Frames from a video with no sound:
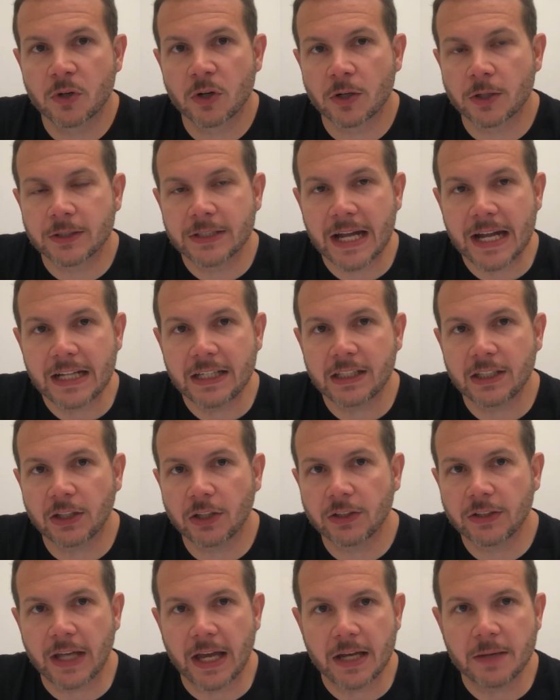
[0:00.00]
creating
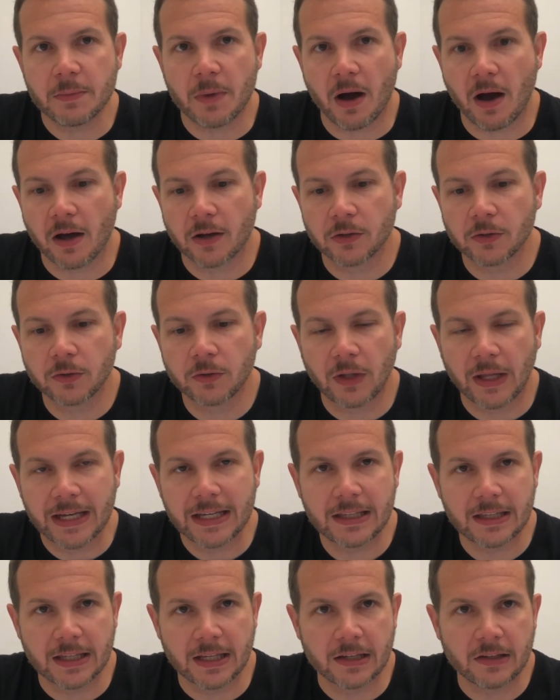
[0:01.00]
our Yang model
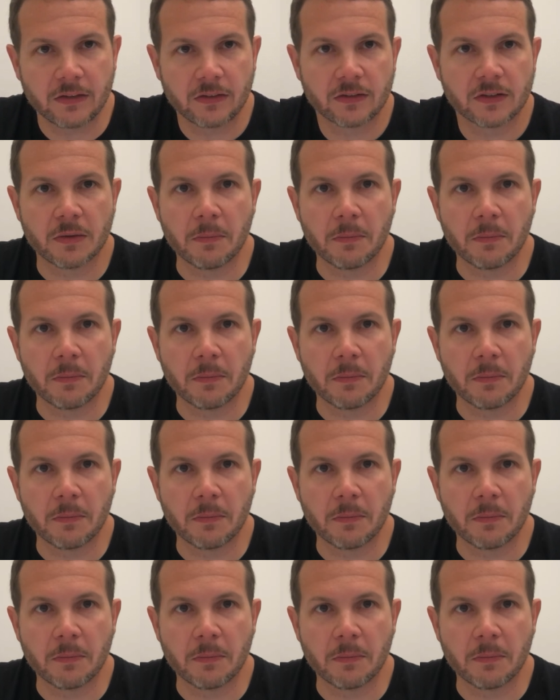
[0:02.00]
like this